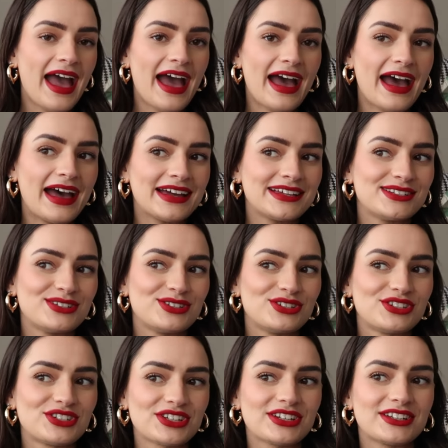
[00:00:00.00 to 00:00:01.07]

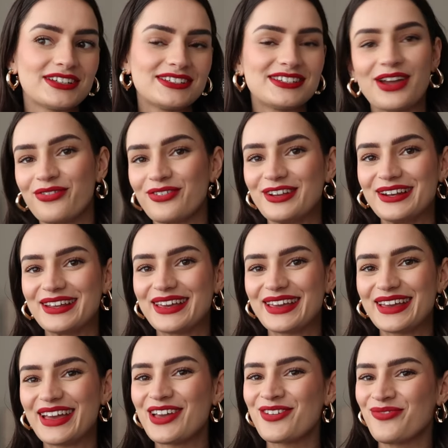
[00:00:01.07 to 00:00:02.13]
and
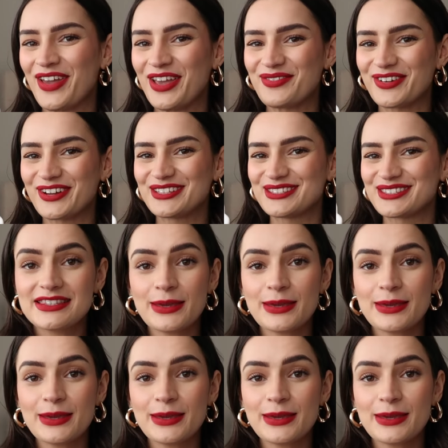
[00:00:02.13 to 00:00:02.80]
definitely a favorite.